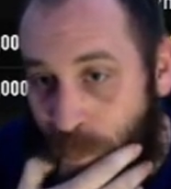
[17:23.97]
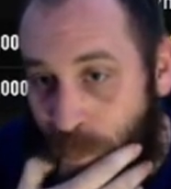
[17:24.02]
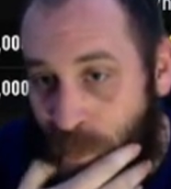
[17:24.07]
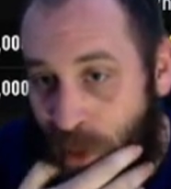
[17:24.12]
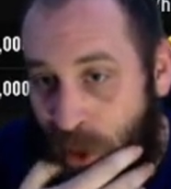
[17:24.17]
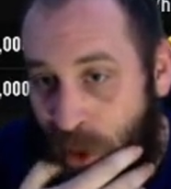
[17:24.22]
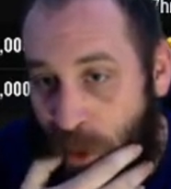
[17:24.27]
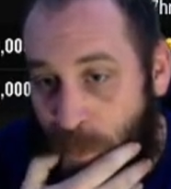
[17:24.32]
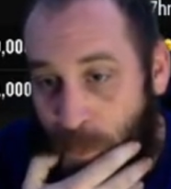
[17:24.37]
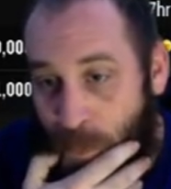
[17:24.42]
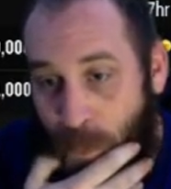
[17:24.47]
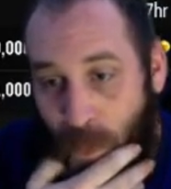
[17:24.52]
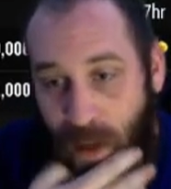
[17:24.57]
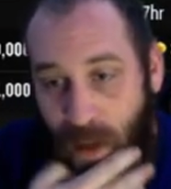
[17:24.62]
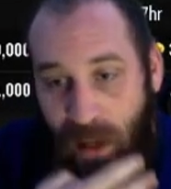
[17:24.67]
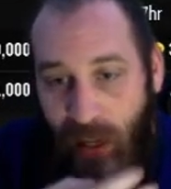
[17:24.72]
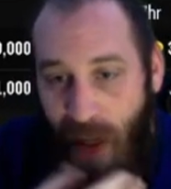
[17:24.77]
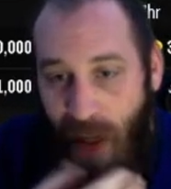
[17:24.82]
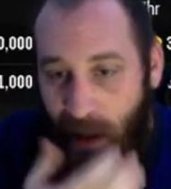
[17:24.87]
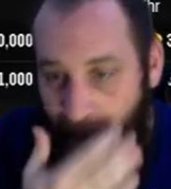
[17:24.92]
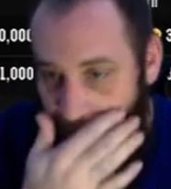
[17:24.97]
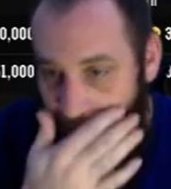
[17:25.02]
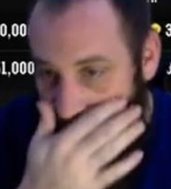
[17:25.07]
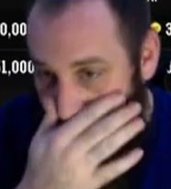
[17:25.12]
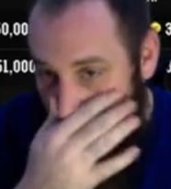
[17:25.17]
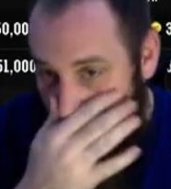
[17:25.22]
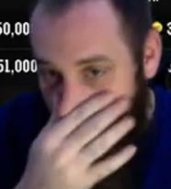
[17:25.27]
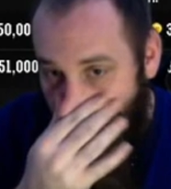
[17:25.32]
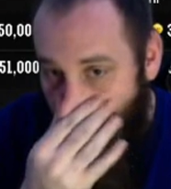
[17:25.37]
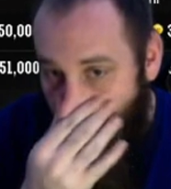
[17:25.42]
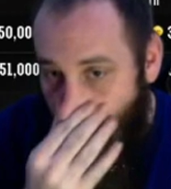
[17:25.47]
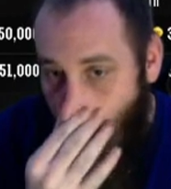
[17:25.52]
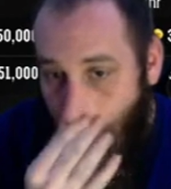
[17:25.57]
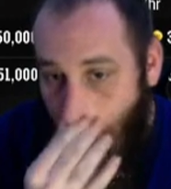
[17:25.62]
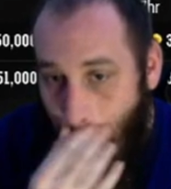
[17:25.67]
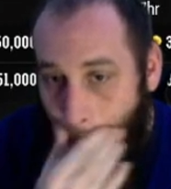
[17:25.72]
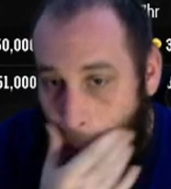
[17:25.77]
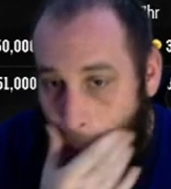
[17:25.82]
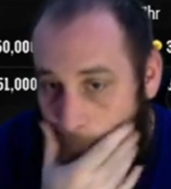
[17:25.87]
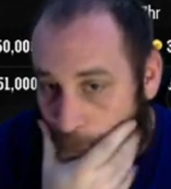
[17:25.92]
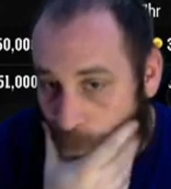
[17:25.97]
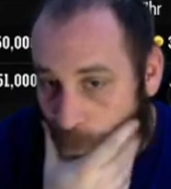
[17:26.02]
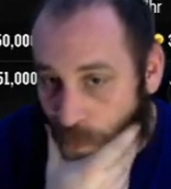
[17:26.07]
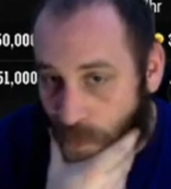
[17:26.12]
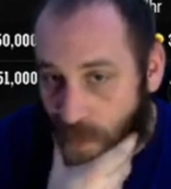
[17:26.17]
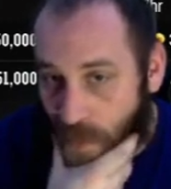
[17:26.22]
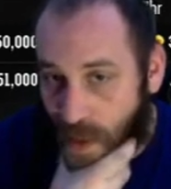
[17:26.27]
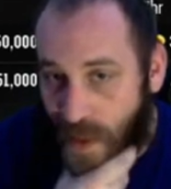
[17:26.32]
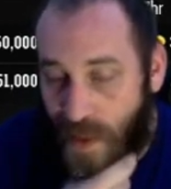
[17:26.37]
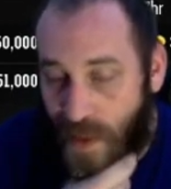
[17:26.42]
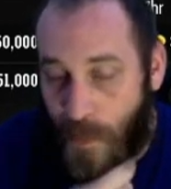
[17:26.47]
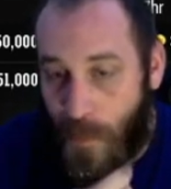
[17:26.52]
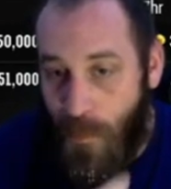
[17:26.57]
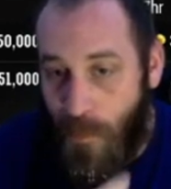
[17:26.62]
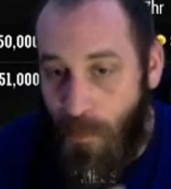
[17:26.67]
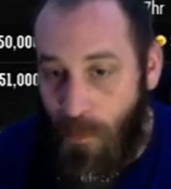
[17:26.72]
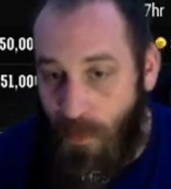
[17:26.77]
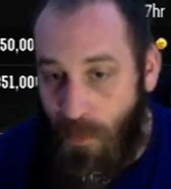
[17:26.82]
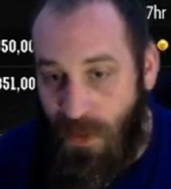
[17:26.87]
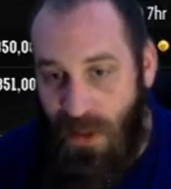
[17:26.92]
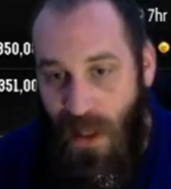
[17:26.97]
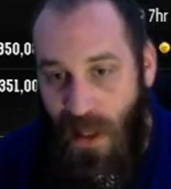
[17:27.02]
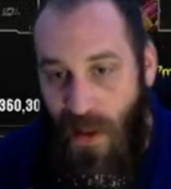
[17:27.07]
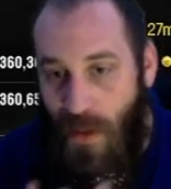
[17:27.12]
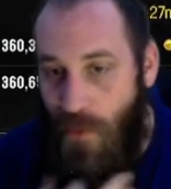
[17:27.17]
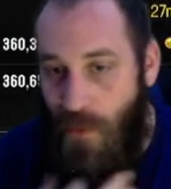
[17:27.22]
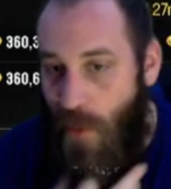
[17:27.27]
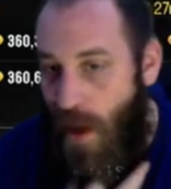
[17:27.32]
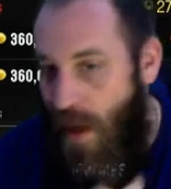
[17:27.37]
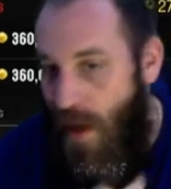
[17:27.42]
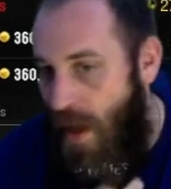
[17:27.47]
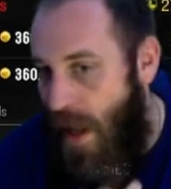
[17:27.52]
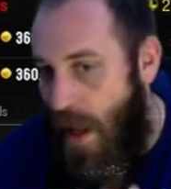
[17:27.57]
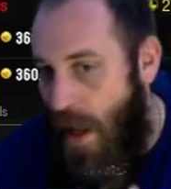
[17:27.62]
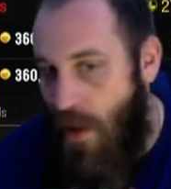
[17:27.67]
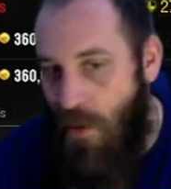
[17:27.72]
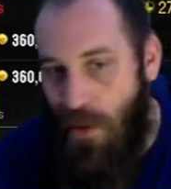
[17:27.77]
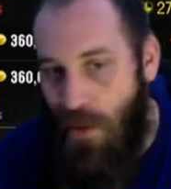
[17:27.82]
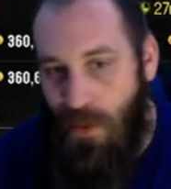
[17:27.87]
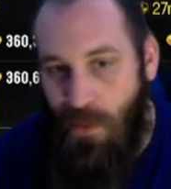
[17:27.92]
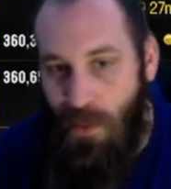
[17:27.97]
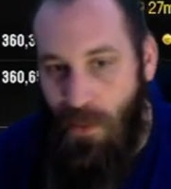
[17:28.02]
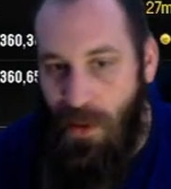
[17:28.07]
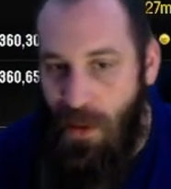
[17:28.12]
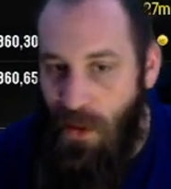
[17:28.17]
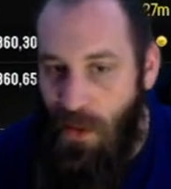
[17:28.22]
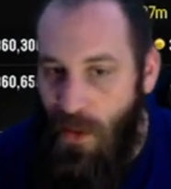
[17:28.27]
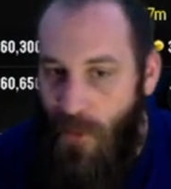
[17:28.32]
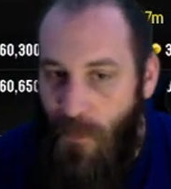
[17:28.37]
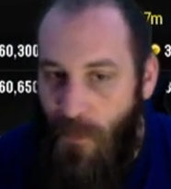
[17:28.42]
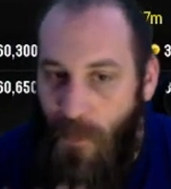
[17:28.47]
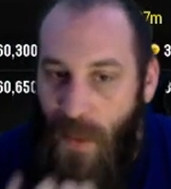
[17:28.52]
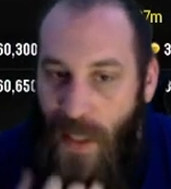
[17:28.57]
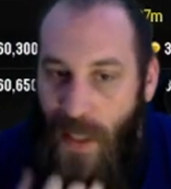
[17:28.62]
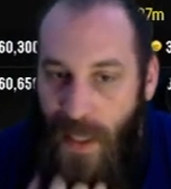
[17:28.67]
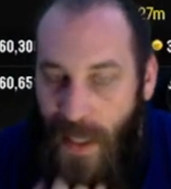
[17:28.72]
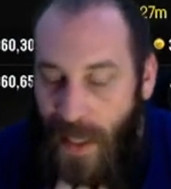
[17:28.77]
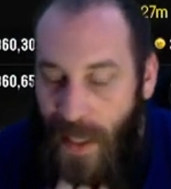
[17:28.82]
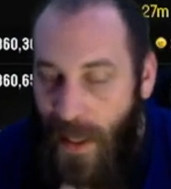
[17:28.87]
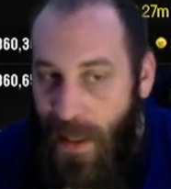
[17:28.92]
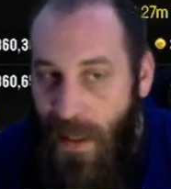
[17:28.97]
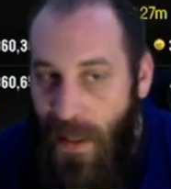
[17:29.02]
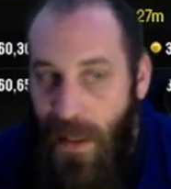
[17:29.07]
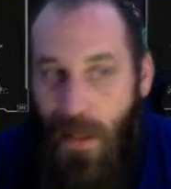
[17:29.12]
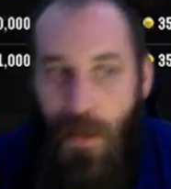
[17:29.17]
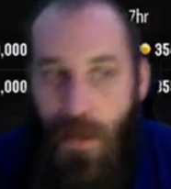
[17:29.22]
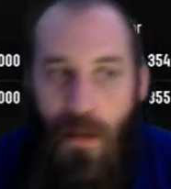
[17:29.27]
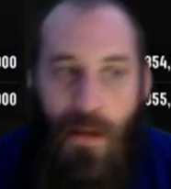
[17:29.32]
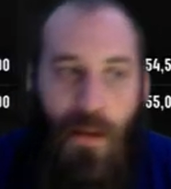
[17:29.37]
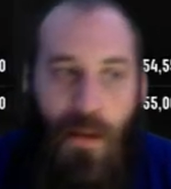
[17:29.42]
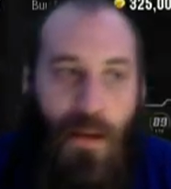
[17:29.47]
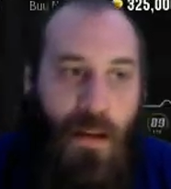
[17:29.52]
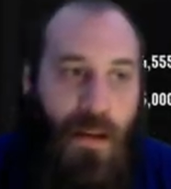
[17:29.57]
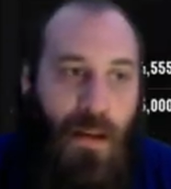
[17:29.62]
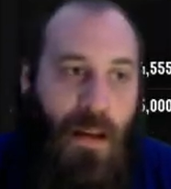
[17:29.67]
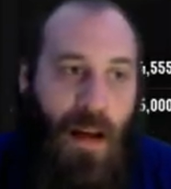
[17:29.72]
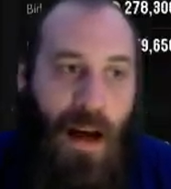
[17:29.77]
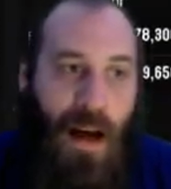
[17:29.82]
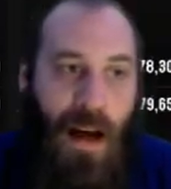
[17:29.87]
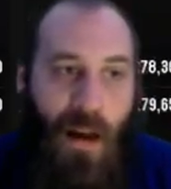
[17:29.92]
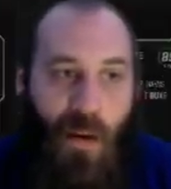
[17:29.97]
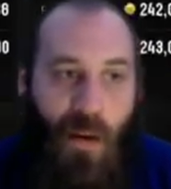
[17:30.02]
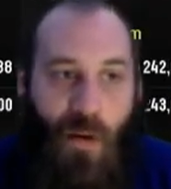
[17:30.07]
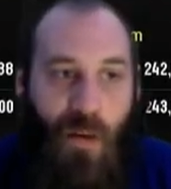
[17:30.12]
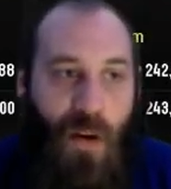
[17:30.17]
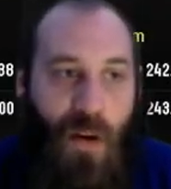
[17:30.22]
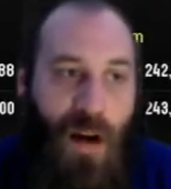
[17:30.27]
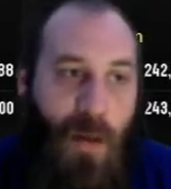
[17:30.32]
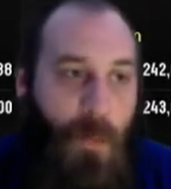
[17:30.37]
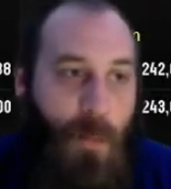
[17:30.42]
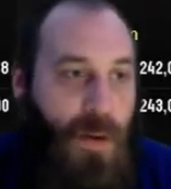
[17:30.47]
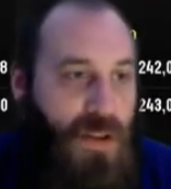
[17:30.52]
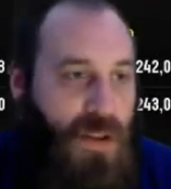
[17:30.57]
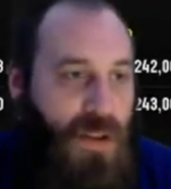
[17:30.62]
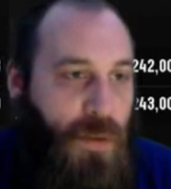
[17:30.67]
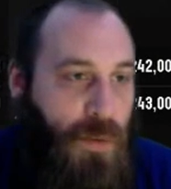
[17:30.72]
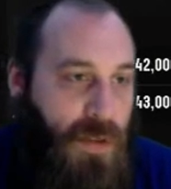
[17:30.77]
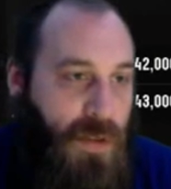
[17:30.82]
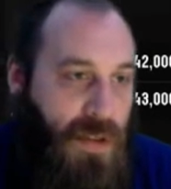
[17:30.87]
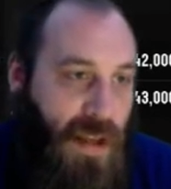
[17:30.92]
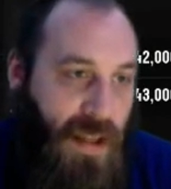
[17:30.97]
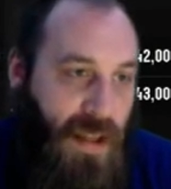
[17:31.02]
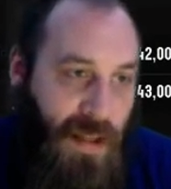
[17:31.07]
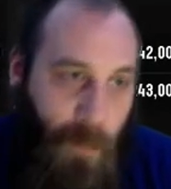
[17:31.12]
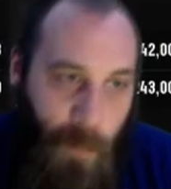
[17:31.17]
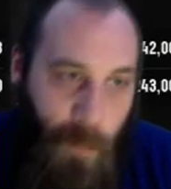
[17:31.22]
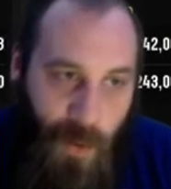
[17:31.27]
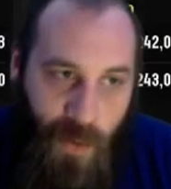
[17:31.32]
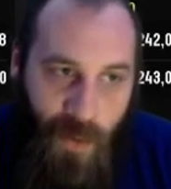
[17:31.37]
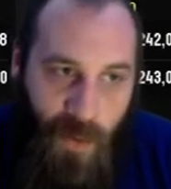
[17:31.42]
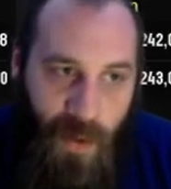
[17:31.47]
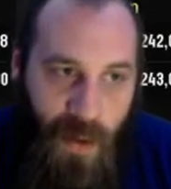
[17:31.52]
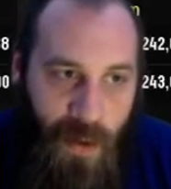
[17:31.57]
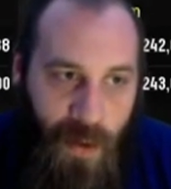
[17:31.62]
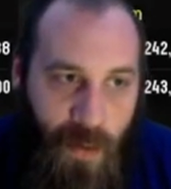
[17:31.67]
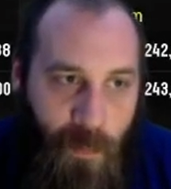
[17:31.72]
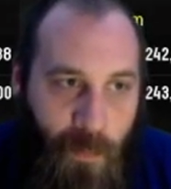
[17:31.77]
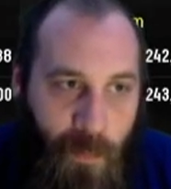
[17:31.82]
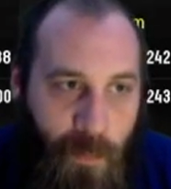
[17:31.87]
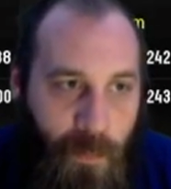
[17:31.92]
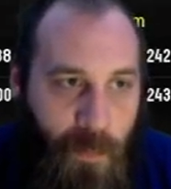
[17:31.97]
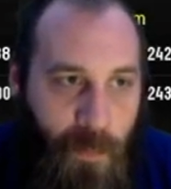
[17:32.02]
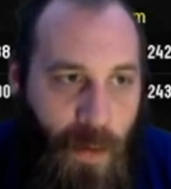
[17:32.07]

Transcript: Humphrey is still up. He's selling right now at 350K. I don't know how much it would take to build him.